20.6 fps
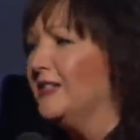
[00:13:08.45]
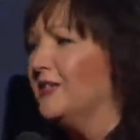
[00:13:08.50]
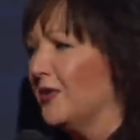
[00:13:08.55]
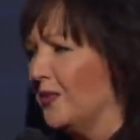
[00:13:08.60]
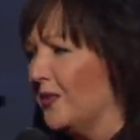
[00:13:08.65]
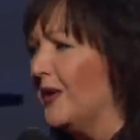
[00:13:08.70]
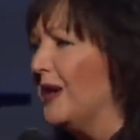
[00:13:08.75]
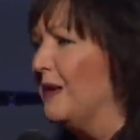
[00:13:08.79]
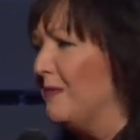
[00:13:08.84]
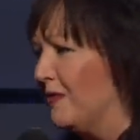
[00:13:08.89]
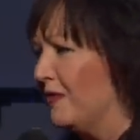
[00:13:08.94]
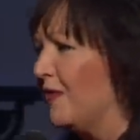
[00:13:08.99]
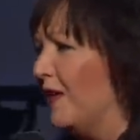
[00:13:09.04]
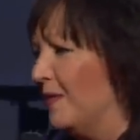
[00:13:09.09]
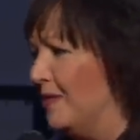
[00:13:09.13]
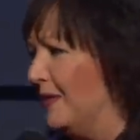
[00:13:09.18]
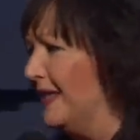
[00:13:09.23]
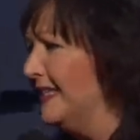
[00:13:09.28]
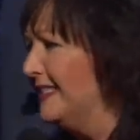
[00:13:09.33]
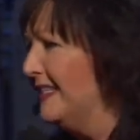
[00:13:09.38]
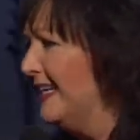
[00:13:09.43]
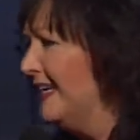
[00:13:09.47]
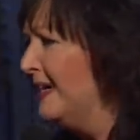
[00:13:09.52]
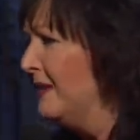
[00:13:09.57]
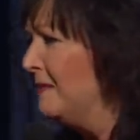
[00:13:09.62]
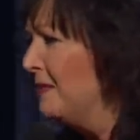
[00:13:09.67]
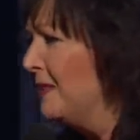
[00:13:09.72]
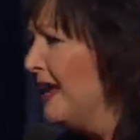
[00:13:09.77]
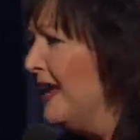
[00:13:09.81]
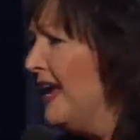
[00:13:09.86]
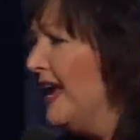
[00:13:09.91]
to reap from
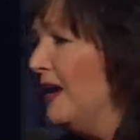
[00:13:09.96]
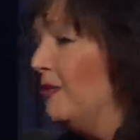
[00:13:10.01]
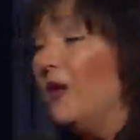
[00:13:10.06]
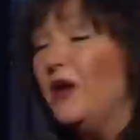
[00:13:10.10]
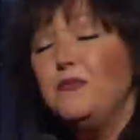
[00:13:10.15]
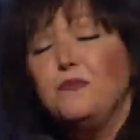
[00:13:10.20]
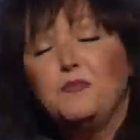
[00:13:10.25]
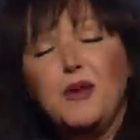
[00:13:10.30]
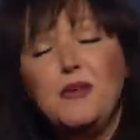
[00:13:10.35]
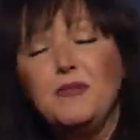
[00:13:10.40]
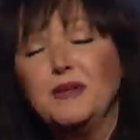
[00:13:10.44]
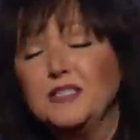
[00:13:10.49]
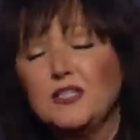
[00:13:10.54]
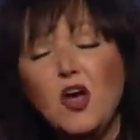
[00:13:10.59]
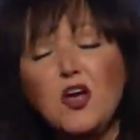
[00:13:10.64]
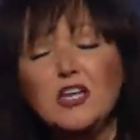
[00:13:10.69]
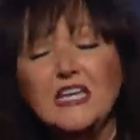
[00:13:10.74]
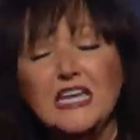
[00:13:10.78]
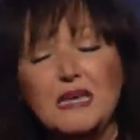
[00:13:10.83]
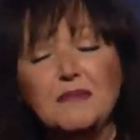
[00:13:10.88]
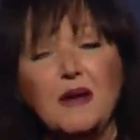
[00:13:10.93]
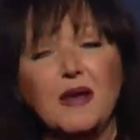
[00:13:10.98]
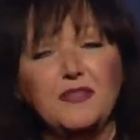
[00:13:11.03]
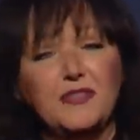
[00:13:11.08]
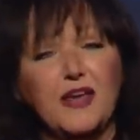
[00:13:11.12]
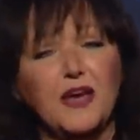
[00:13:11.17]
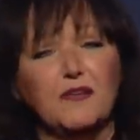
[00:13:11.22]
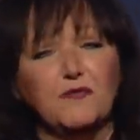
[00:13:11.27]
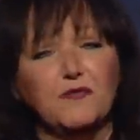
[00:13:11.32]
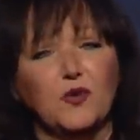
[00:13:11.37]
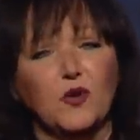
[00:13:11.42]
it. We've been talking about
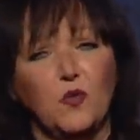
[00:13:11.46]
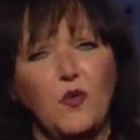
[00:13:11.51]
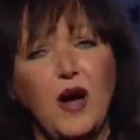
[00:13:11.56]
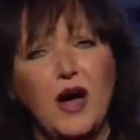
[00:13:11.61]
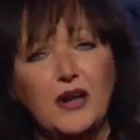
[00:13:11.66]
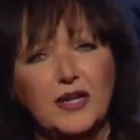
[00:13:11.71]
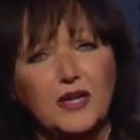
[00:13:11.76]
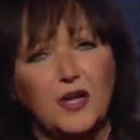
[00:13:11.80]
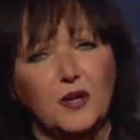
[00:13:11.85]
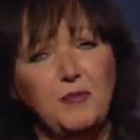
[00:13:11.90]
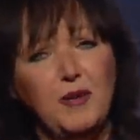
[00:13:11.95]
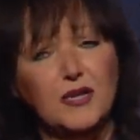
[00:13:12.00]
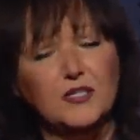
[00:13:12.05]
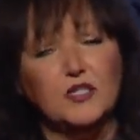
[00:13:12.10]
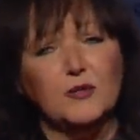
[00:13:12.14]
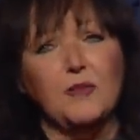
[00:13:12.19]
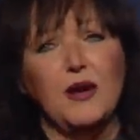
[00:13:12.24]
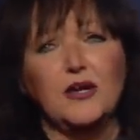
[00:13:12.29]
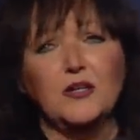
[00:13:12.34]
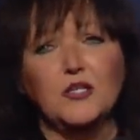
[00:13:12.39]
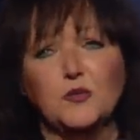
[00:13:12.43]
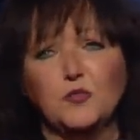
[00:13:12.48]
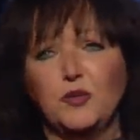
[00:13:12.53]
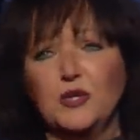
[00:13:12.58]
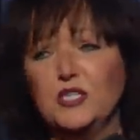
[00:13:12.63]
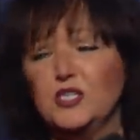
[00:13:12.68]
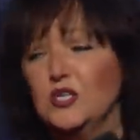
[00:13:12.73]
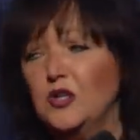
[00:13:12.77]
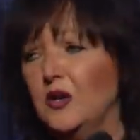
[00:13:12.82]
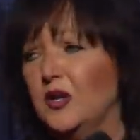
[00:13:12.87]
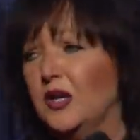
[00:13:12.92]
that for a while here. Pastor Mike was
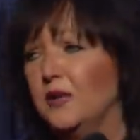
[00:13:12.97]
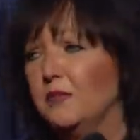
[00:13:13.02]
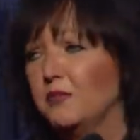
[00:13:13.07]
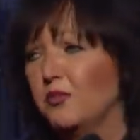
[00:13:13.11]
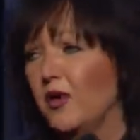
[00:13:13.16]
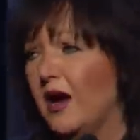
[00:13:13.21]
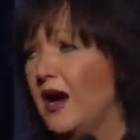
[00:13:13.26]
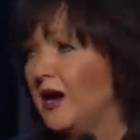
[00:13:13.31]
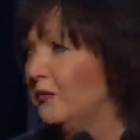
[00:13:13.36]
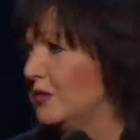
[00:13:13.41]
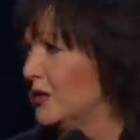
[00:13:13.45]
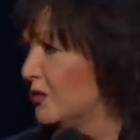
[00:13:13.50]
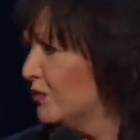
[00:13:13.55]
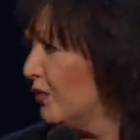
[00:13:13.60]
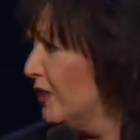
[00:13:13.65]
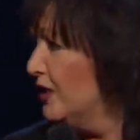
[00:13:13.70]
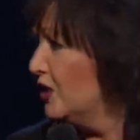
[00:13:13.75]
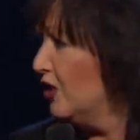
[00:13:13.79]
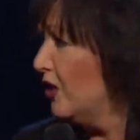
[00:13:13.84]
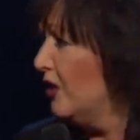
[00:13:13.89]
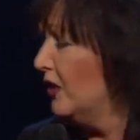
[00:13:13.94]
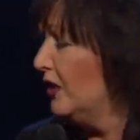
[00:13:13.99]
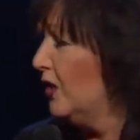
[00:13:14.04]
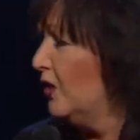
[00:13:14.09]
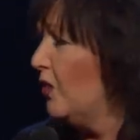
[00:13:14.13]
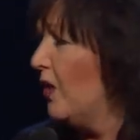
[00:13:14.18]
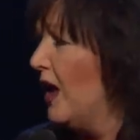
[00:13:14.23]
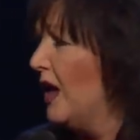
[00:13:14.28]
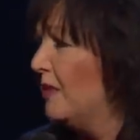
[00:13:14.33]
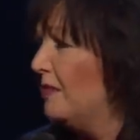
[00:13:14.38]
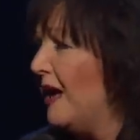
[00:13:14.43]
preaching on it. Brian was preaching on it a
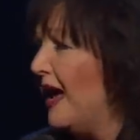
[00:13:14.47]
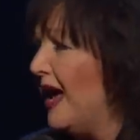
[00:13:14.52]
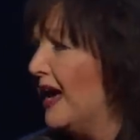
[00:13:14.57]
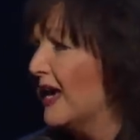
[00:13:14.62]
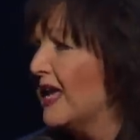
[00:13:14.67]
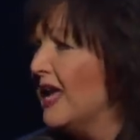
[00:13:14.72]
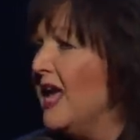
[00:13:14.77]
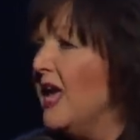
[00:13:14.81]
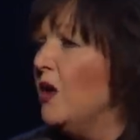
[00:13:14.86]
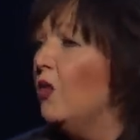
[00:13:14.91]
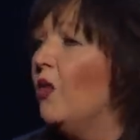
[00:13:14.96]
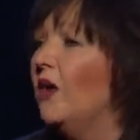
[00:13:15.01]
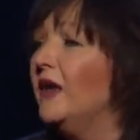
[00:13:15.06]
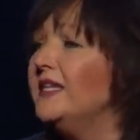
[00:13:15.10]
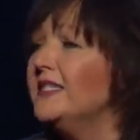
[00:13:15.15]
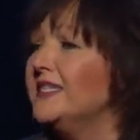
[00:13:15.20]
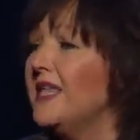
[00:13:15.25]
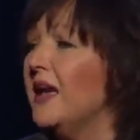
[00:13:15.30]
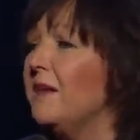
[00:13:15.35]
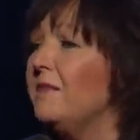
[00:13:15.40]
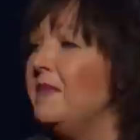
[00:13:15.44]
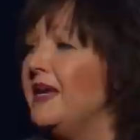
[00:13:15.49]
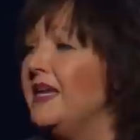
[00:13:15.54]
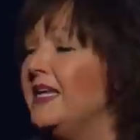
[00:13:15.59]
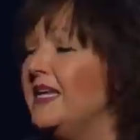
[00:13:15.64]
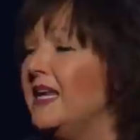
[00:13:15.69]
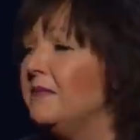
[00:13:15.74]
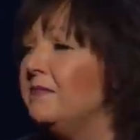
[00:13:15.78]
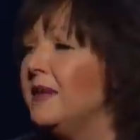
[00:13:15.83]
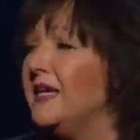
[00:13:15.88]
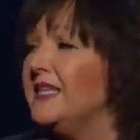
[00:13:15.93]
while back. What does that mean?
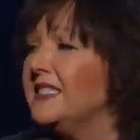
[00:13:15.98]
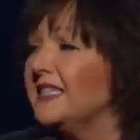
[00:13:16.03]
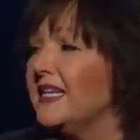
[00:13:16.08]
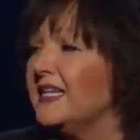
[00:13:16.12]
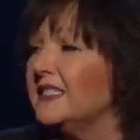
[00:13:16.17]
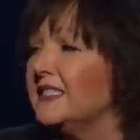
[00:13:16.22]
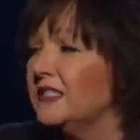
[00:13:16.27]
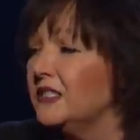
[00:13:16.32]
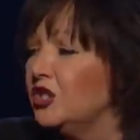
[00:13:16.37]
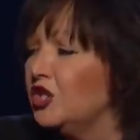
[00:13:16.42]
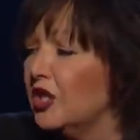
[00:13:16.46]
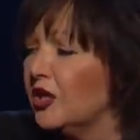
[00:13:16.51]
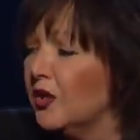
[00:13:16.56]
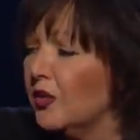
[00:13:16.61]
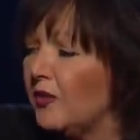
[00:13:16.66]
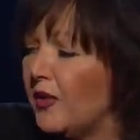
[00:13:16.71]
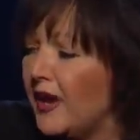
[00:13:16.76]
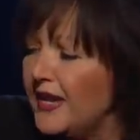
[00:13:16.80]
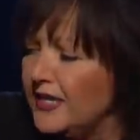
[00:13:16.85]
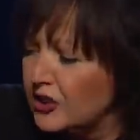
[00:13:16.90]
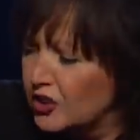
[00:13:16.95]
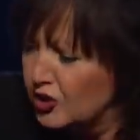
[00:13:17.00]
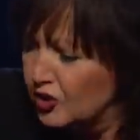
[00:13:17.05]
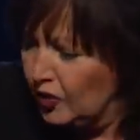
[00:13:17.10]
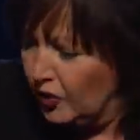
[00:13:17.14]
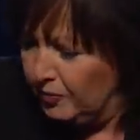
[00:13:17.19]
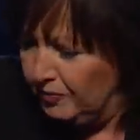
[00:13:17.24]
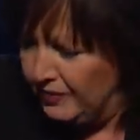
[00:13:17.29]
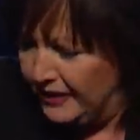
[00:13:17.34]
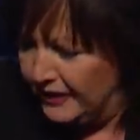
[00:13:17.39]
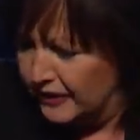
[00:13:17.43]
It means it's generational
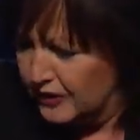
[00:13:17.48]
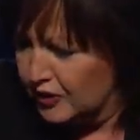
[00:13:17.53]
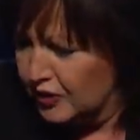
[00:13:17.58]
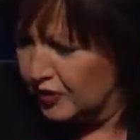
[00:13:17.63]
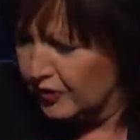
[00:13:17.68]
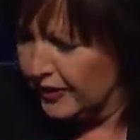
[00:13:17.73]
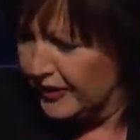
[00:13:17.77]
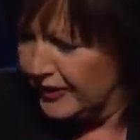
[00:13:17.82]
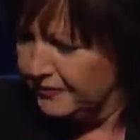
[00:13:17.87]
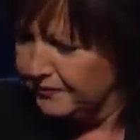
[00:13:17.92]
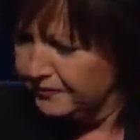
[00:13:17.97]
ministry.